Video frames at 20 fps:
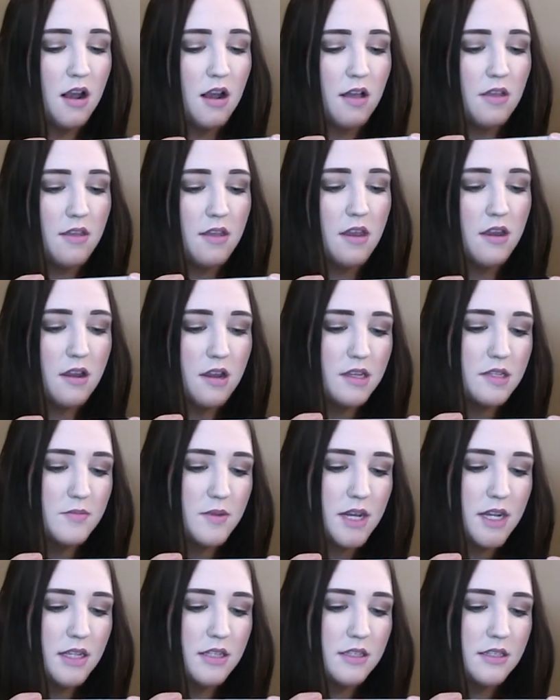The IT
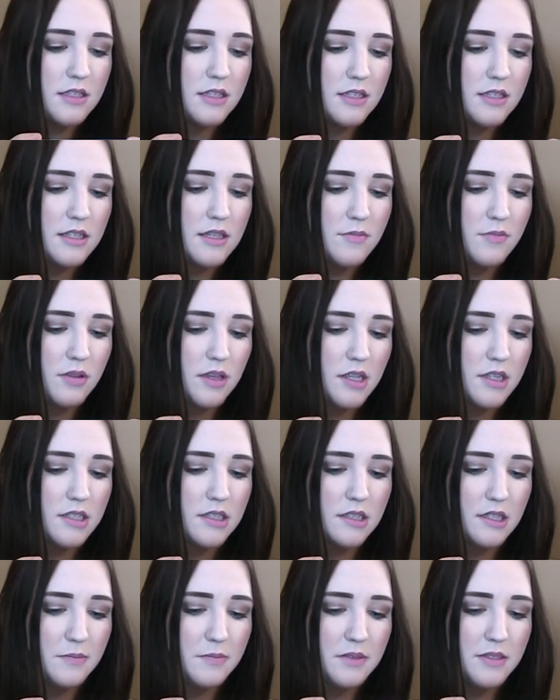Cosmetics CC Plus
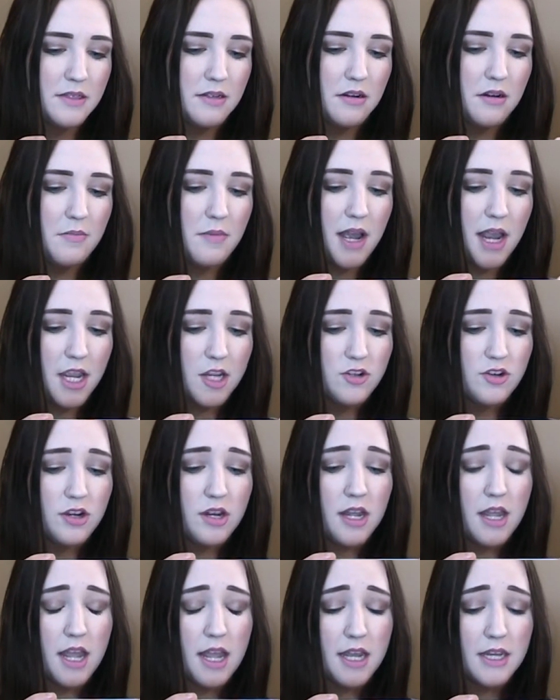Lip Serum
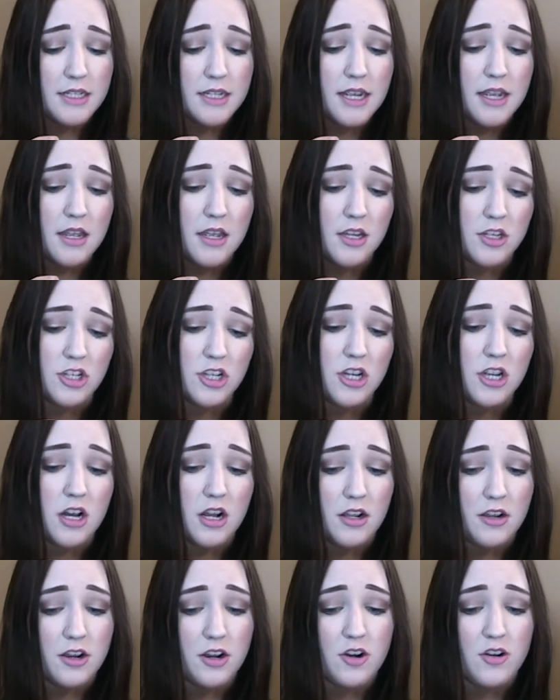Hydrating Anti-Aging
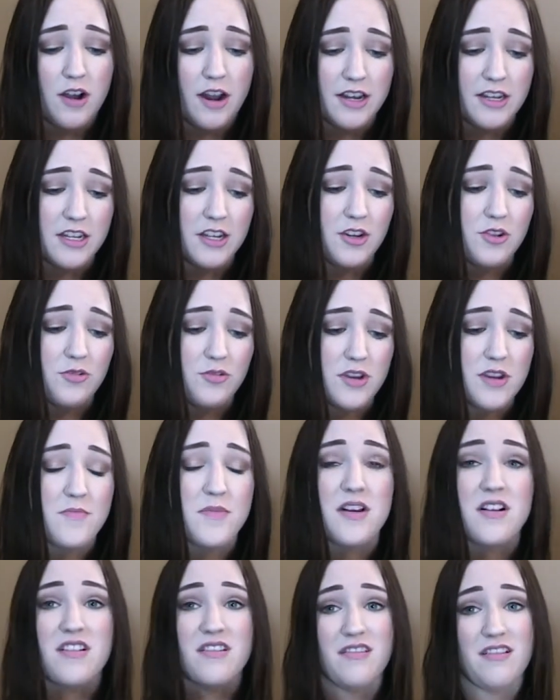Color Correcting Cream
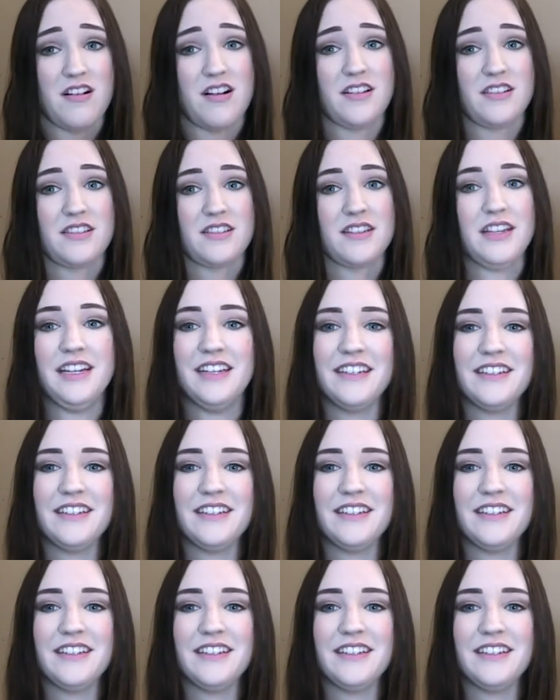Gloss.